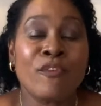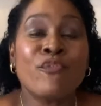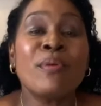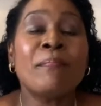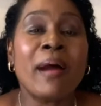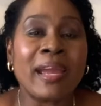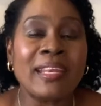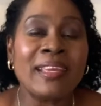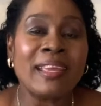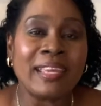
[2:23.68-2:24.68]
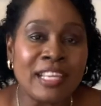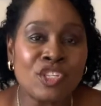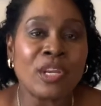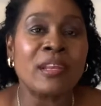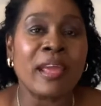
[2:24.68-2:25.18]
Reminding
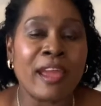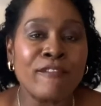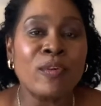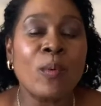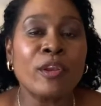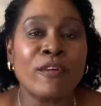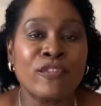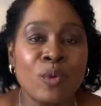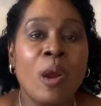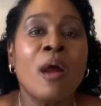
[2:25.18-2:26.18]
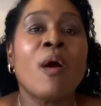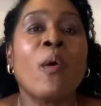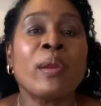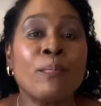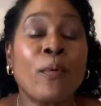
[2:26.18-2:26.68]
each and every one of you how
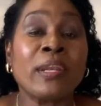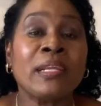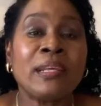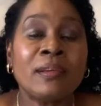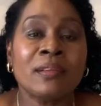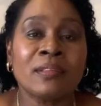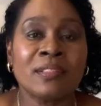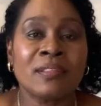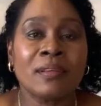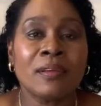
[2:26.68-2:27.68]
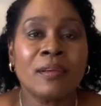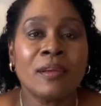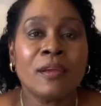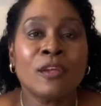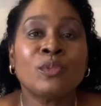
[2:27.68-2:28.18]
important it is
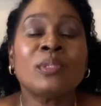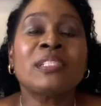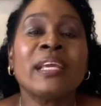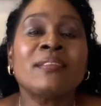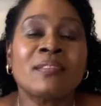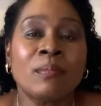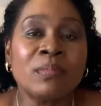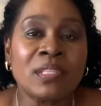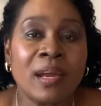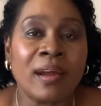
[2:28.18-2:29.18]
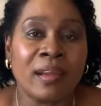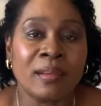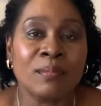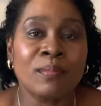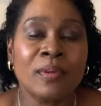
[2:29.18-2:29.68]
to take some
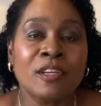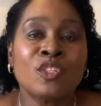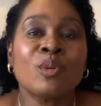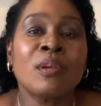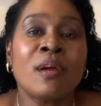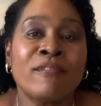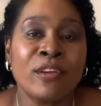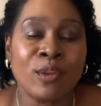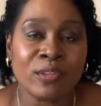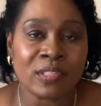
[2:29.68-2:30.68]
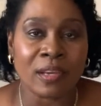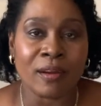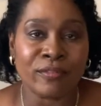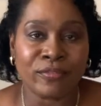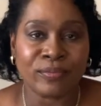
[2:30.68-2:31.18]
time to love on
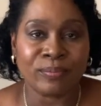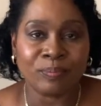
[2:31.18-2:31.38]
yourself.